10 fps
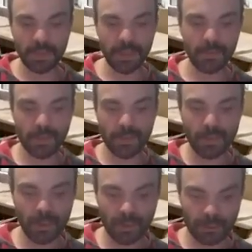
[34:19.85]
I don't want to
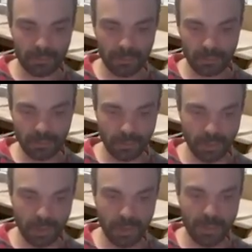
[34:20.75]
talk too
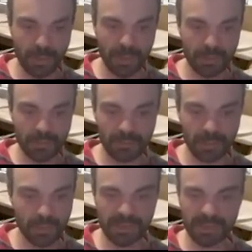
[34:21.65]
long about it
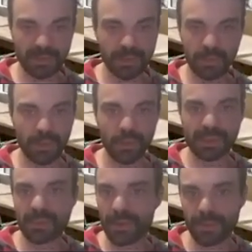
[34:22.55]
because it's literally
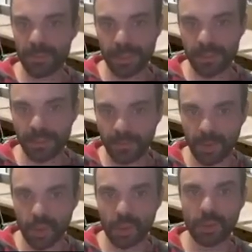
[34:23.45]
just a mathematical
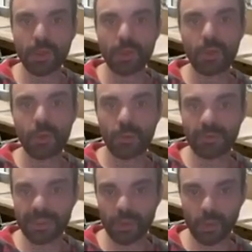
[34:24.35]
definition of
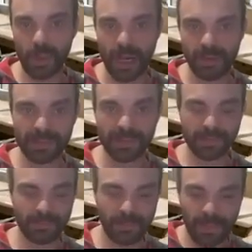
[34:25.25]
such graphs
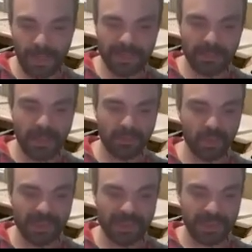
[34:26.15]
as you have
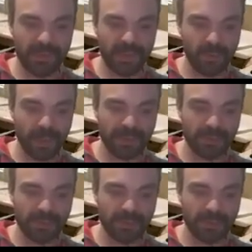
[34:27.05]
just seen them, right?